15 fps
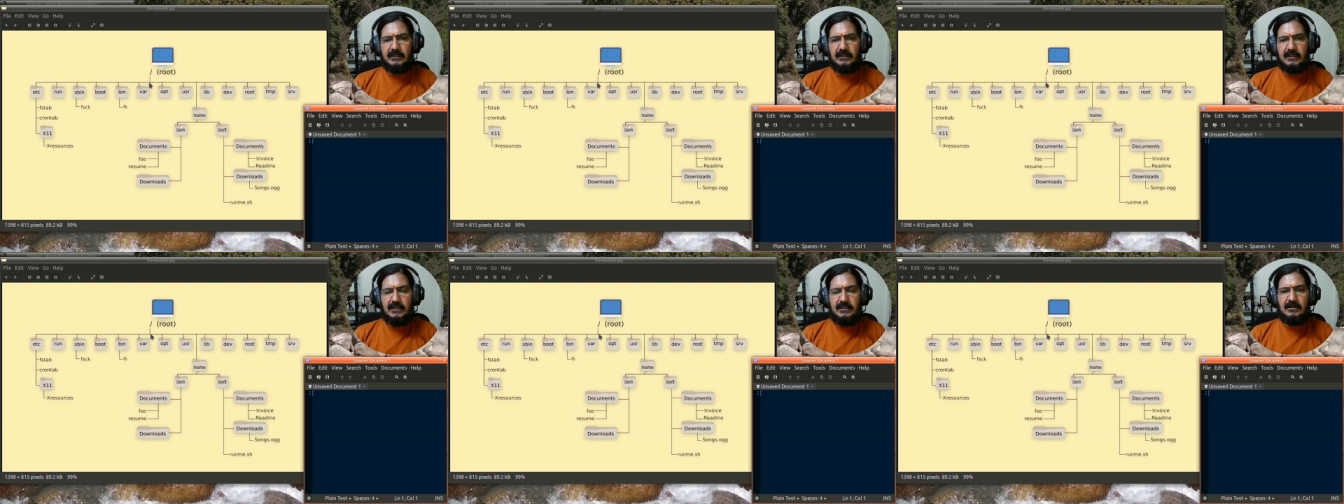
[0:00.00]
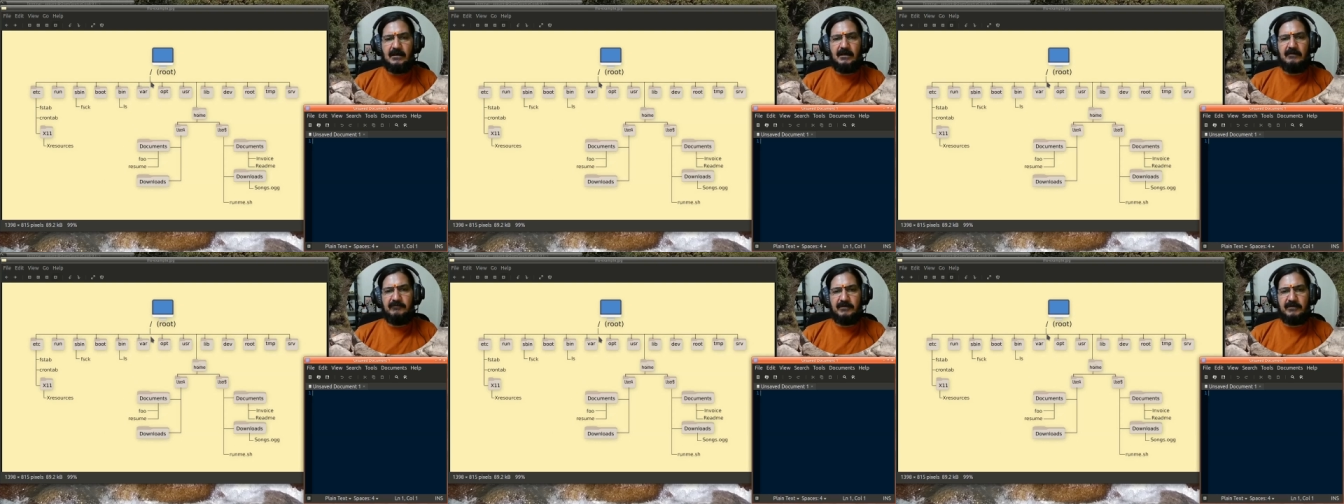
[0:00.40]
in
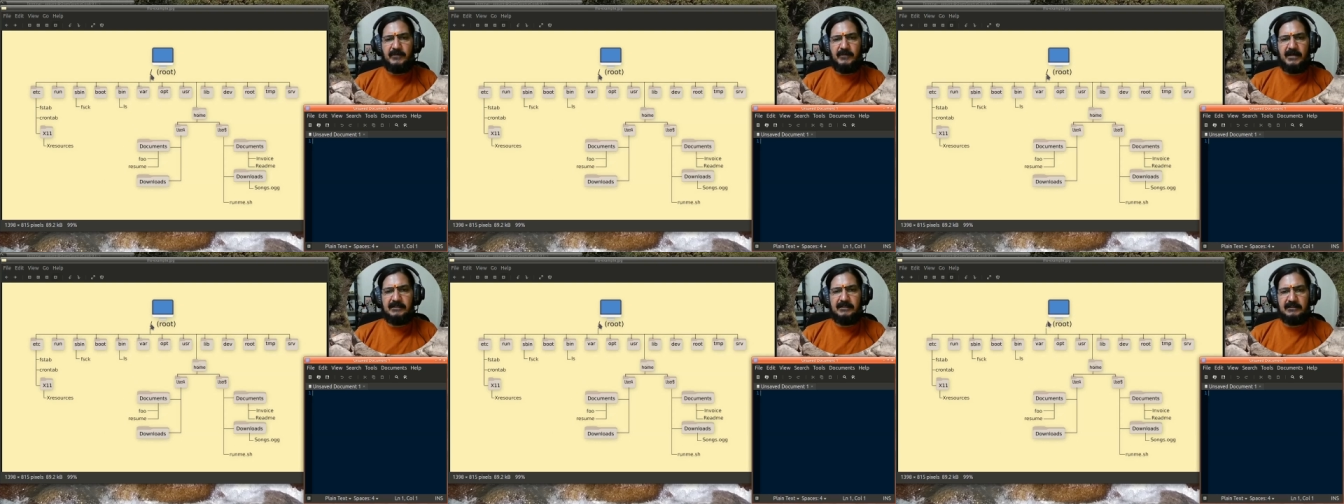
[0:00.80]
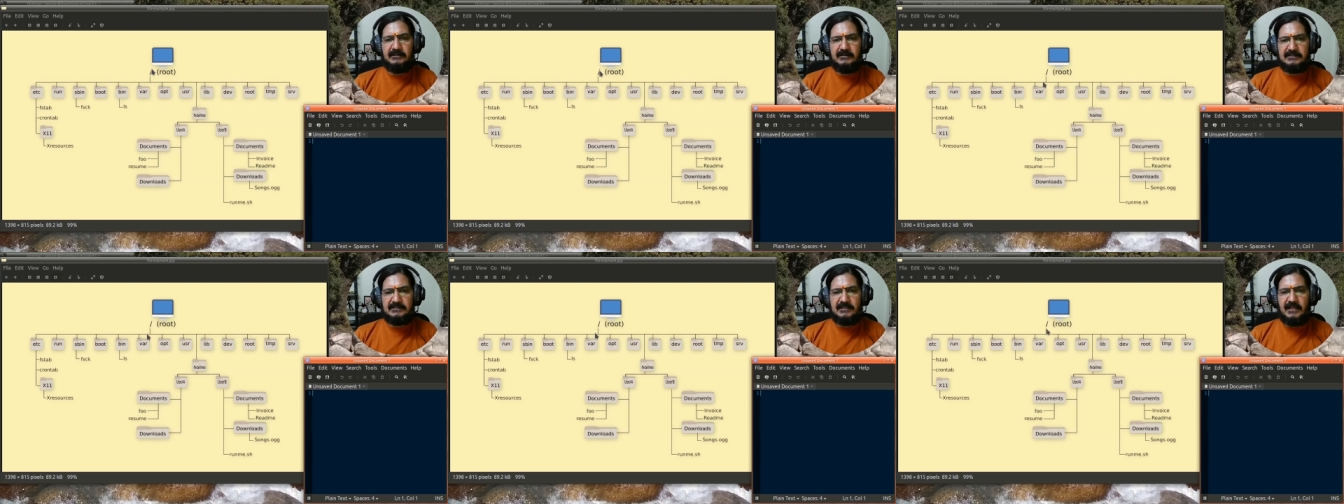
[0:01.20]
our path
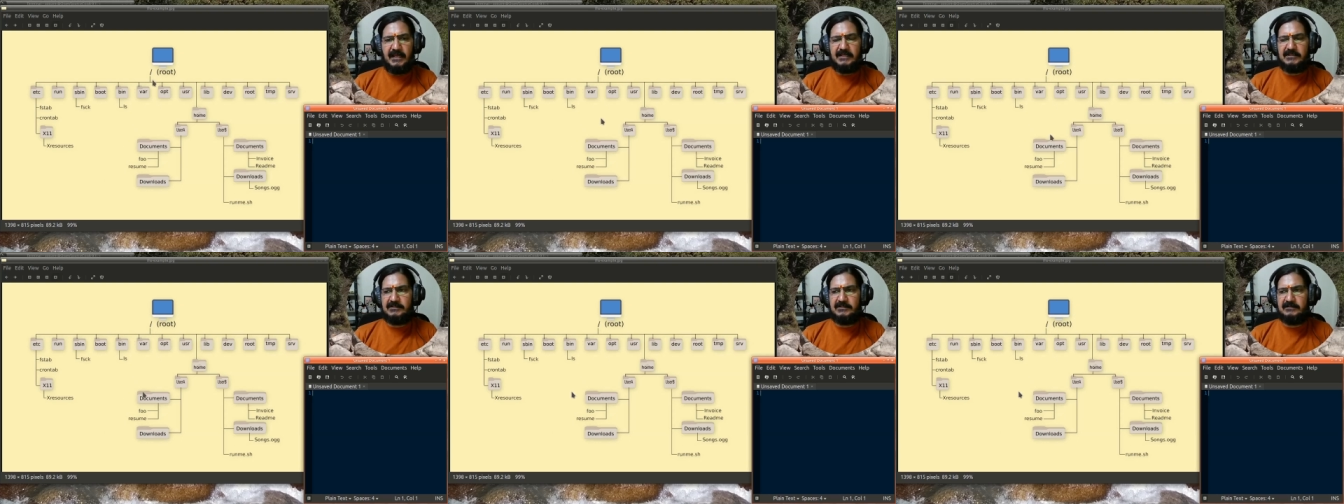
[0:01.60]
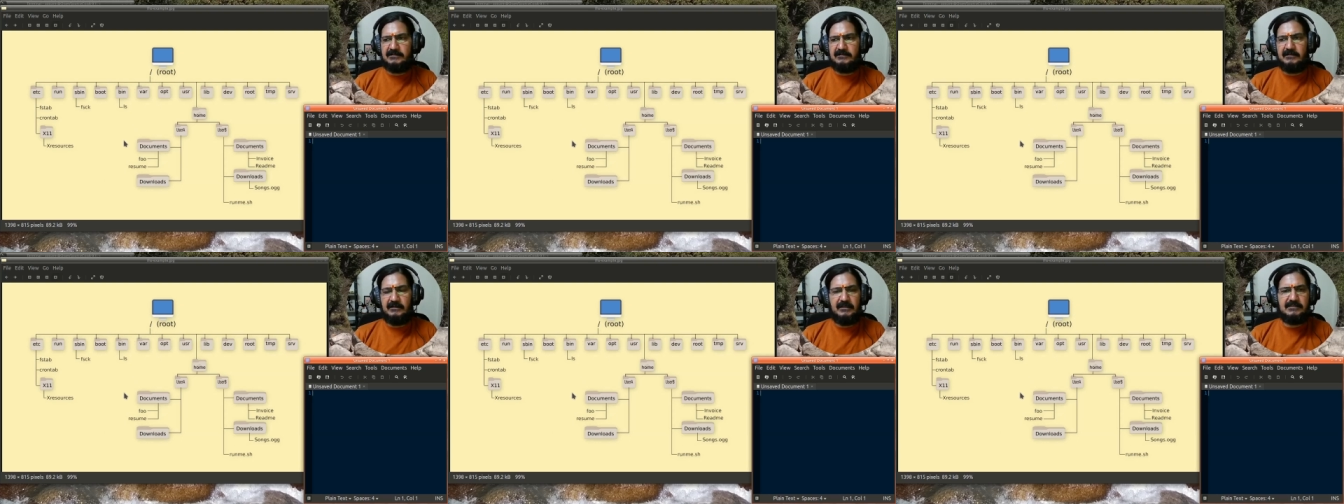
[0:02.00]
the
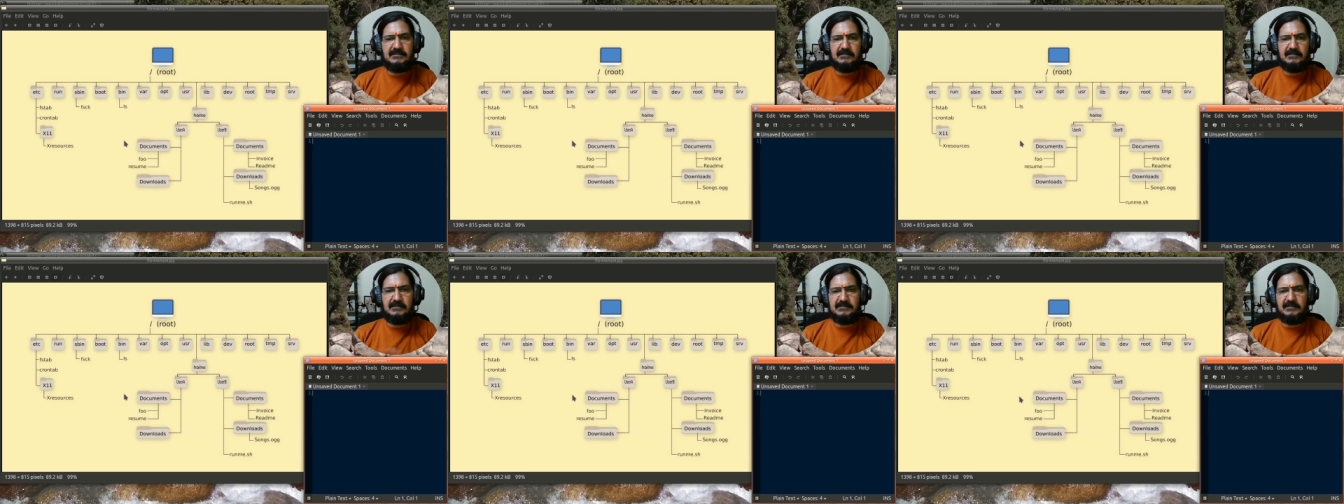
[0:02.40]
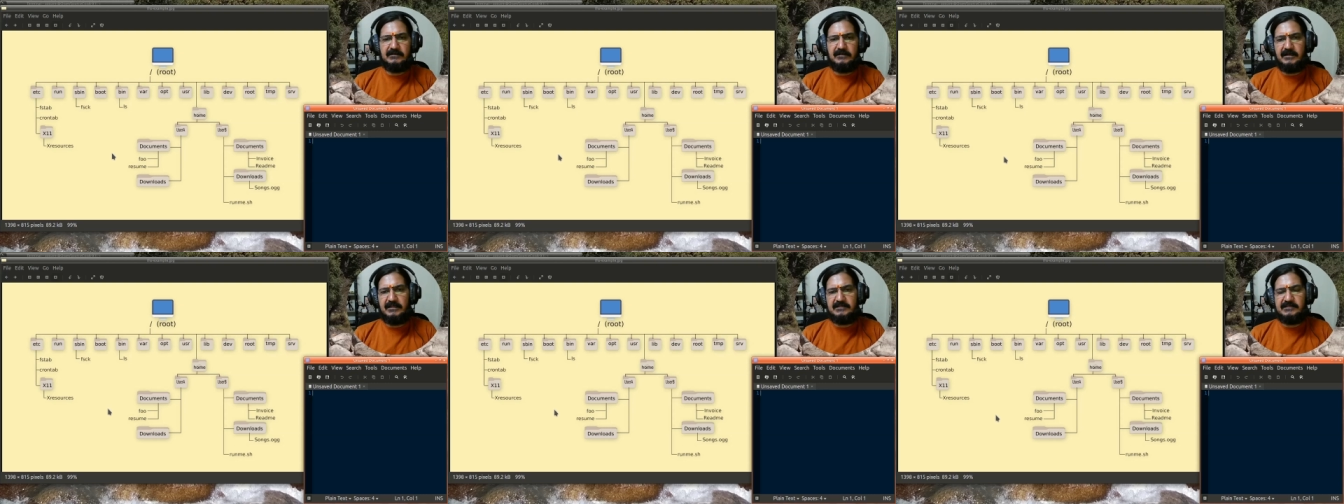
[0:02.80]
slash is
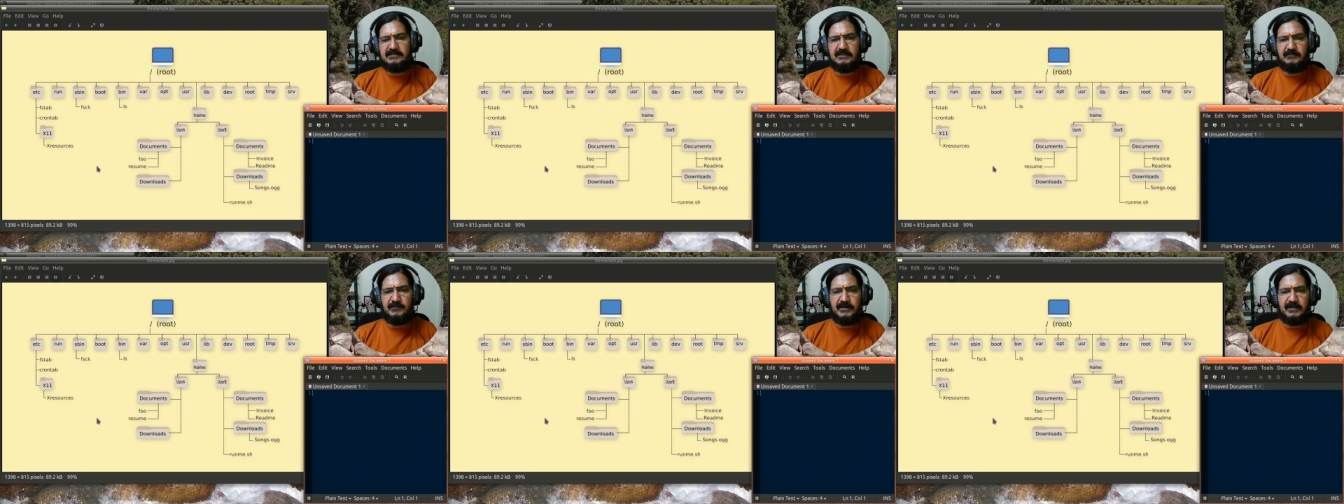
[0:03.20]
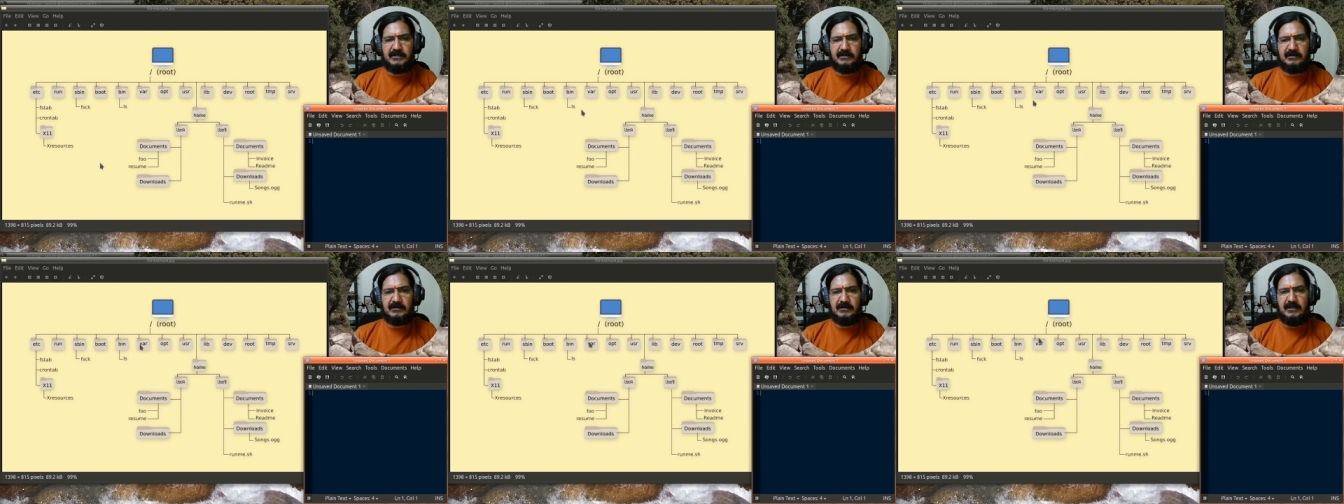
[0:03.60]
considered as a
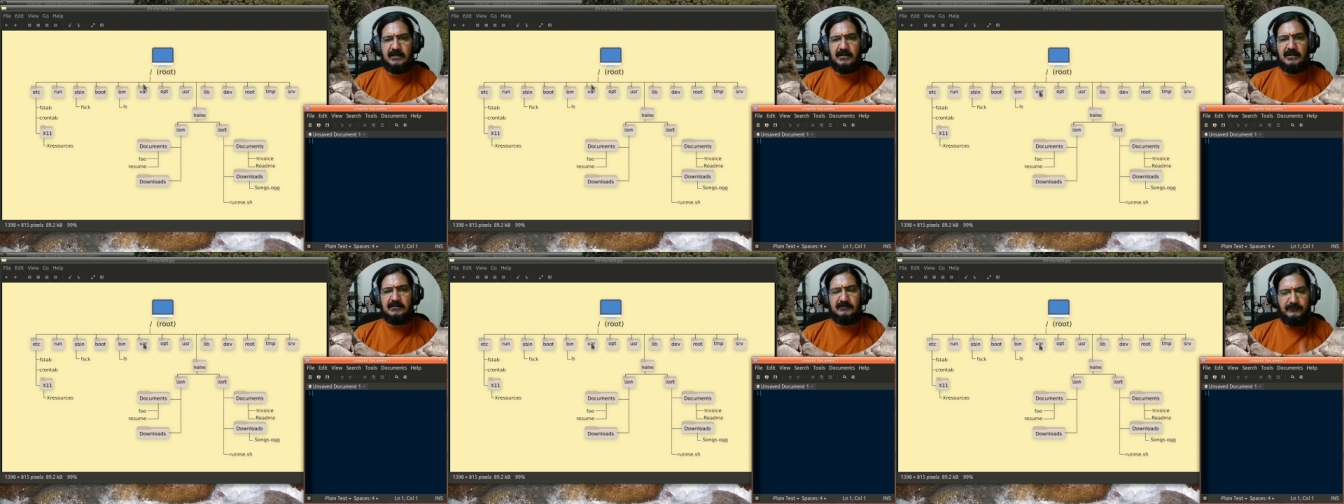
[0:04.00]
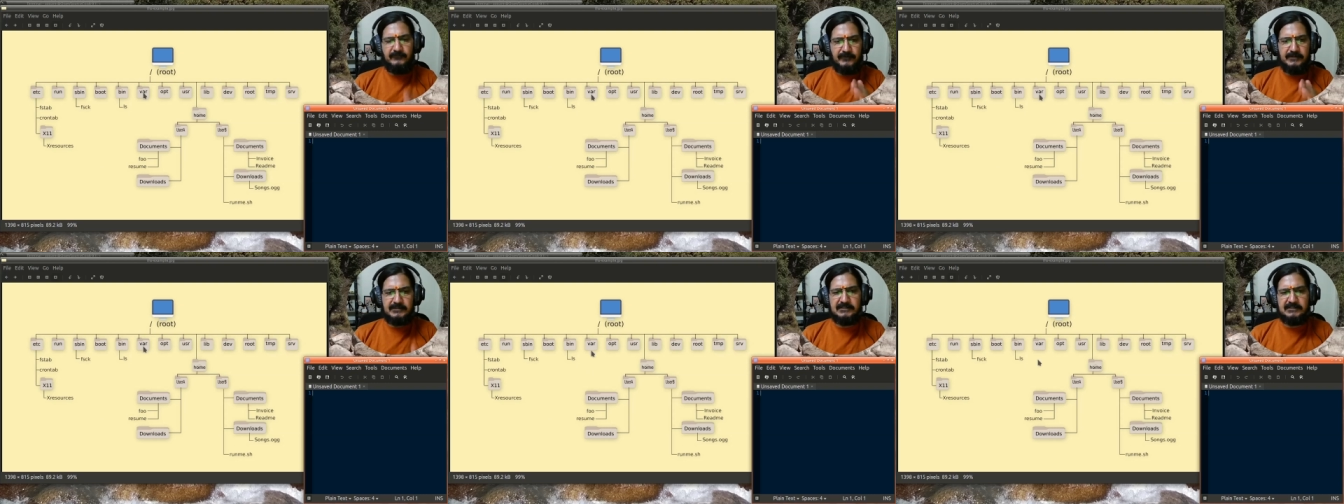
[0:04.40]
separator the
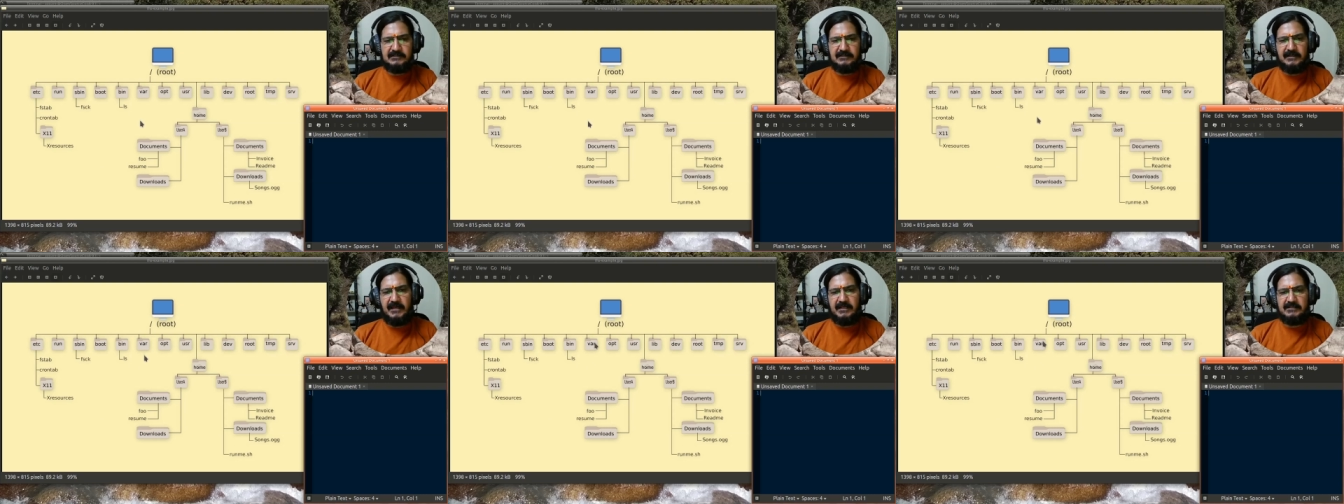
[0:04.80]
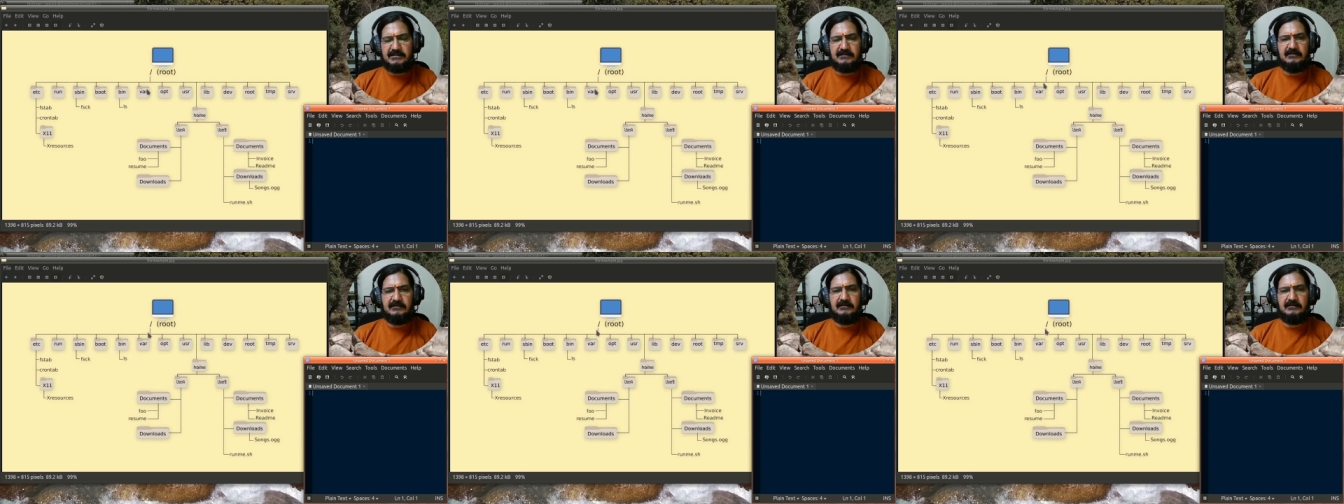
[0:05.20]
first
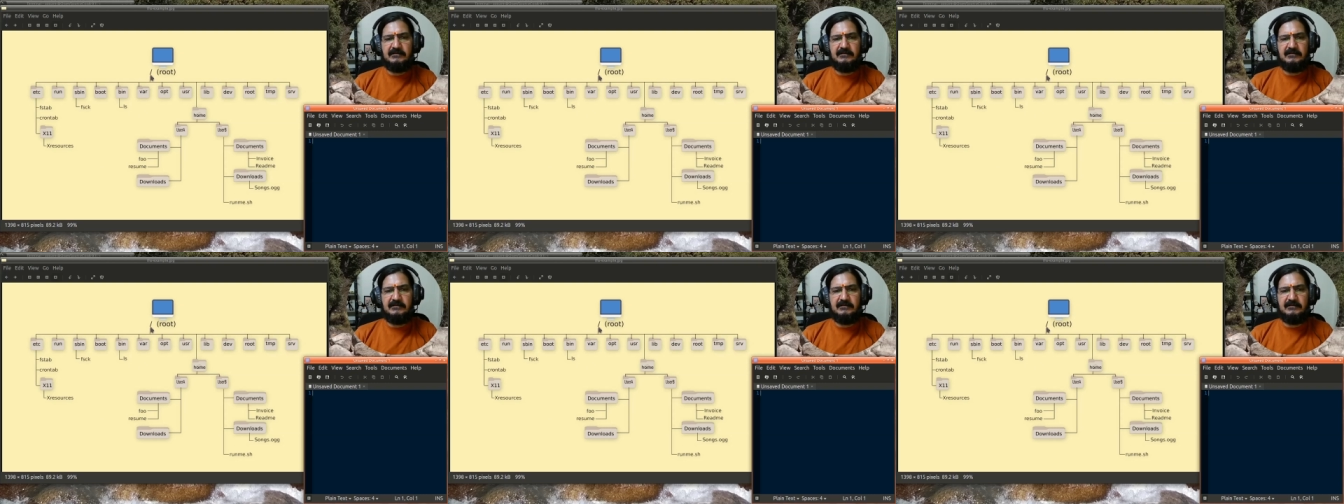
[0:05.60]
slash